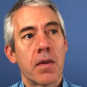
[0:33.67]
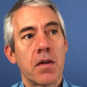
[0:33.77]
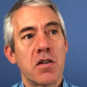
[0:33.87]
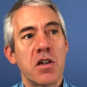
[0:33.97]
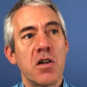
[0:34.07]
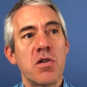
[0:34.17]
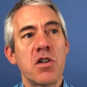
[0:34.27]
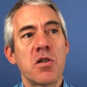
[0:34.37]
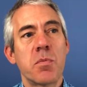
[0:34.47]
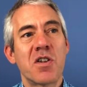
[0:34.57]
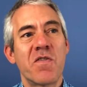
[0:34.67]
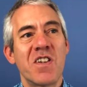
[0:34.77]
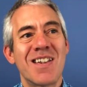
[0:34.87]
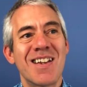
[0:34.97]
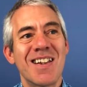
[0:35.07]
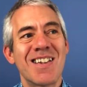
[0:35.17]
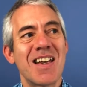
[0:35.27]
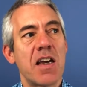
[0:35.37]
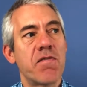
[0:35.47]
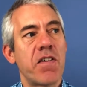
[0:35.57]
The solutions must
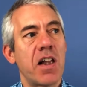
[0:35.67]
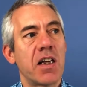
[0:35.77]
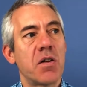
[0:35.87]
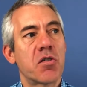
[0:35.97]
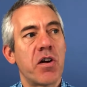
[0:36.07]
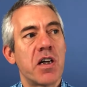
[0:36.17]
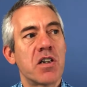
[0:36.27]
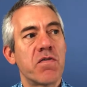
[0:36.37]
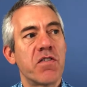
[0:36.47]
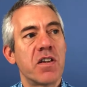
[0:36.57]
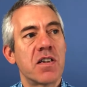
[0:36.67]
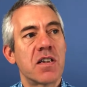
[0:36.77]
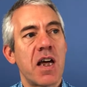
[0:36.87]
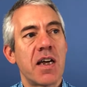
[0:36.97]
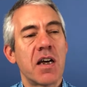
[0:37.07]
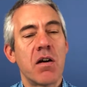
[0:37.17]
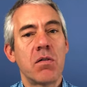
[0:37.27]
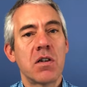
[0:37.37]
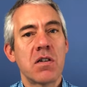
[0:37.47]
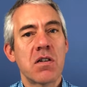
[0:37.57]
facilitate value creation for the
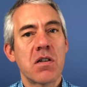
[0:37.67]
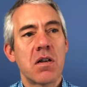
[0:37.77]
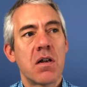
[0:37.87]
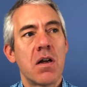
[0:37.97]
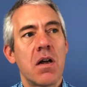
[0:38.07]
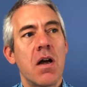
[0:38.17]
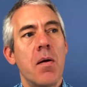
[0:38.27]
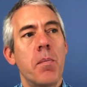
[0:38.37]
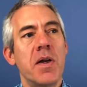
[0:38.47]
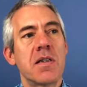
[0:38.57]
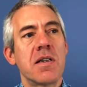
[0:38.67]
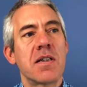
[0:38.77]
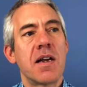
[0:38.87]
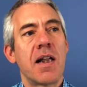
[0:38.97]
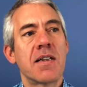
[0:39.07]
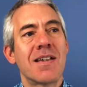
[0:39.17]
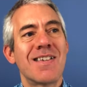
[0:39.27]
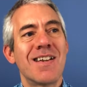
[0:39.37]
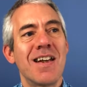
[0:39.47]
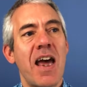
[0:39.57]
stakeholders. Business
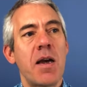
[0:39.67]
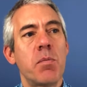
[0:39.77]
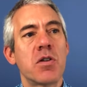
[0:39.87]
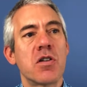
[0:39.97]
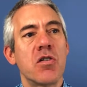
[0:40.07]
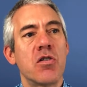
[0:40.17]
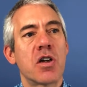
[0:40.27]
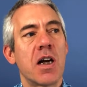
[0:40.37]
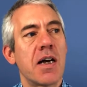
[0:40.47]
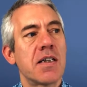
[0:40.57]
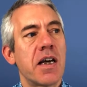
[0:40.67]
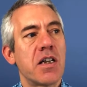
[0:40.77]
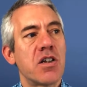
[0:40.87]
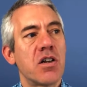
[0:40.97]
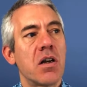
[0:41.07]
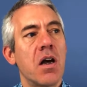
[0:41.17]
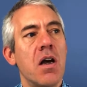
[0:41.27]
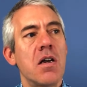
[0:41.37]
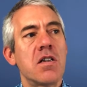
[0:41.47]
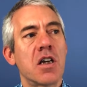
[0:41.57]
analysis enables an organisation
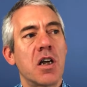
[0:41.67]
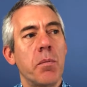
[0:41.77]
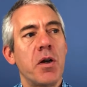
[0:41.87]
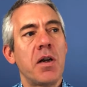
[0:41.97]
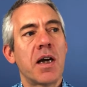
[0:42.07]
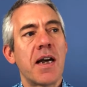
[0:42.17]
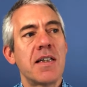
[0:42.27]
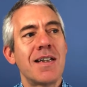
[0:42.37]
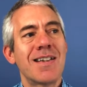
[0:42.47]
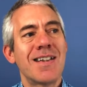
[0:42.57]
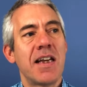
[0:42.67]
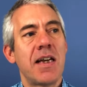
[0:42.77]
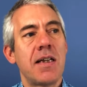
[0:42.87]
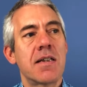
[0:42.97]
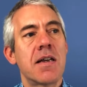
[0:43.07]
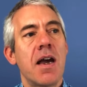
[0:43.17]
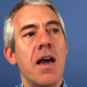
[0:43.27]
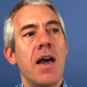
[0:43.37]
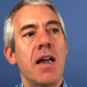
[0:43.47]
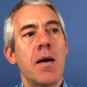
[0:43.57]
to communicate its needs
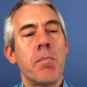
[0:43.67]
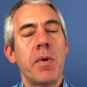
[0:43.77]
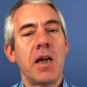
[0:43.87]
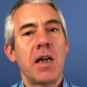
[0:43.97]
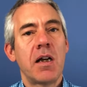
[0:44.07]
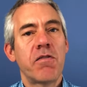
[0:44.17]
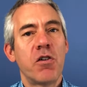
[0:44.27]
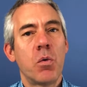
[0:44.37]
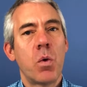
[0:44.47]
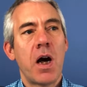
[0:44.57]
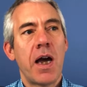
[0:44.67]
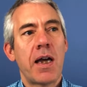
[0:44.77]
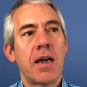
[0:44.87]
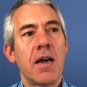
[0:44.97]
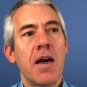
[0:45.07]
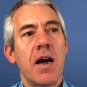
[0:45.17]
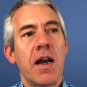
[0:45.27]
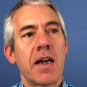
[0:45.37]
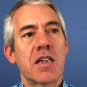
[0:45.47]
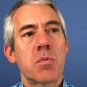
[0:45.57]
in a meaningful way
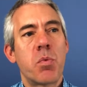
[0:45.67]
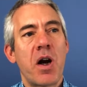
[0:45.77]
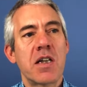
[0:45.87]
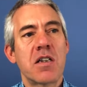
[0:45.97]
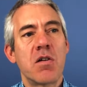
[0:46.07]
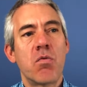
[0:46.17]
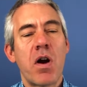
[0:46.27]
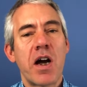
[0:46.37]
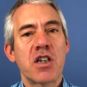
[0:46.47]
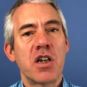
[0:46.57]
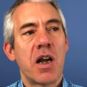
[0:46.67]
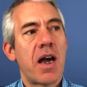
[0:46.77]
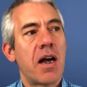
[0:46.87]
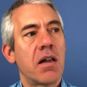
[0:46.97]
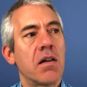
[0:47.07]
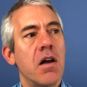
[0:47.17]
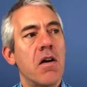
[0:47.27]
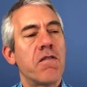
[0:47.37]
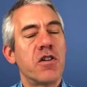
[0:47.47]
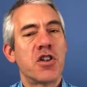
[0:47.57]
and express the rationale
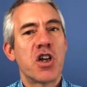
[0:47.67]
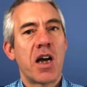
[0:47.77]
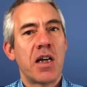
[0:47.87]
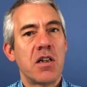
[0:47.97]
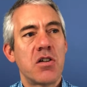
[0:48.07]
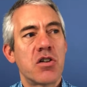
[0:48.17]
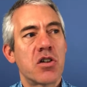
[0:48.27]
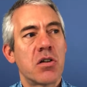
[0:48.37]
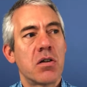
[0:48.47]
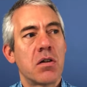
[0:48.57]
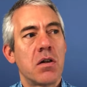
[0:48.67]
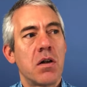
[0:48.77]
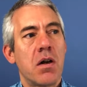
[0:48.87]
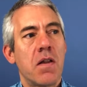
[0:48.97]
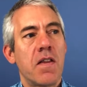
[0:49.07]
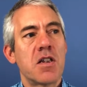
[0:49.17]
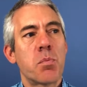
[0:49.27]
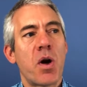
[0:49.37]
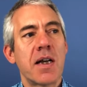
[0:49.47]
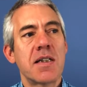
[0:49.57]
for change. This
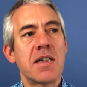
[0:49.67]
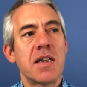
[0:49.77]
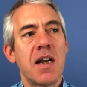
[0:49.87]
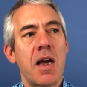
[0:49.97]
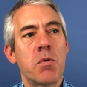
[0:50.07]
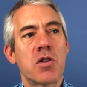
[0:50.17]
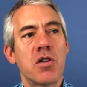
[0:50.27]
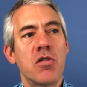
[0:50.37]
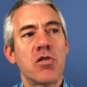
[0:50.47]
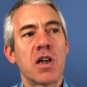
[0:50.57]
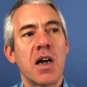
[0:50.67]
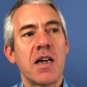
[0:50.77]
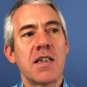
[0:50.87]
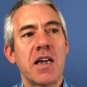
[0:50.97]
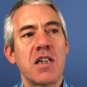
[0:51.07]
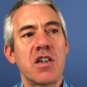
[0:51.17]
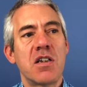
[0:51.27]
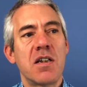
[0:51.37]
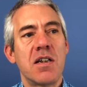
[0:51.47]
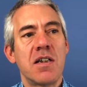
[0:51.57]
practice enables an organisation
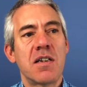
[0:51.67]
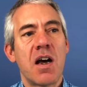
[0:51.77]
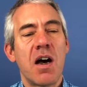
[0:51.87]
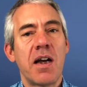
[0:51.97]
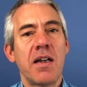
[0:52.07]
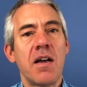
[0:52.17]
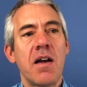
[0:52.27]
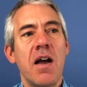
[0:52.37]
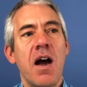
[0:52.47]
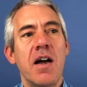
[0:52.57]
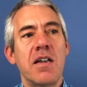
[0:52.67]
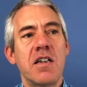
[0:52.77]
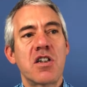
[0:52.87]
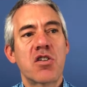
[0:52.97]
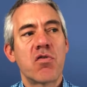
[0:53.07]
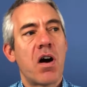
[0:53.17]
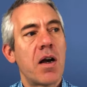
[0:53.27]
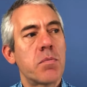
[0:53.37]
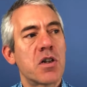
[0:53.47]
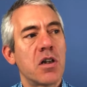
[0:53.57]
to design and
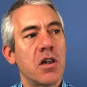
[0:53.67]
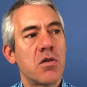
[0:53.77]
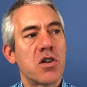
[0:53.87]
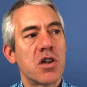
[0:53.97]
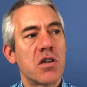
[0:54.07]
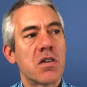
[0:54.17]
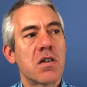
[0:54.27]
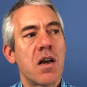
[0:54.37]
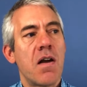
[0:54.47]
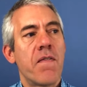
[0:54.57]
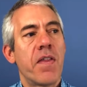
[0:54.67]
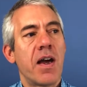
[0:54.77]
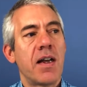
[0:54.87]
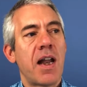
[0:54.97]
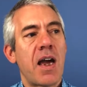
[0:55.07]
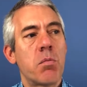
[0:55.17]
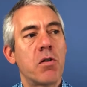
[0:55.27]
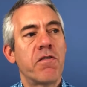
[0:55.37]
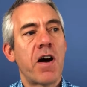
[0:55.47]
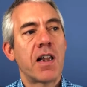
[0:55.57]
describe solutions that
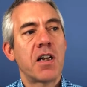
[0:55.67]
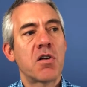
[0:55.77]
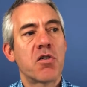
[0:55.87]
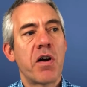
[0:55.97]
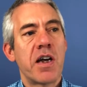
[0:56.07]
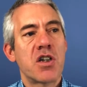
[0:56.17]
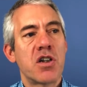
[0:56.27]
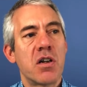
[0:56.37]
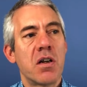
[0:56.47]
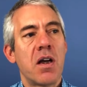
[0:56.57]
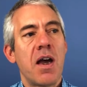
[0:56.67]
enable value creation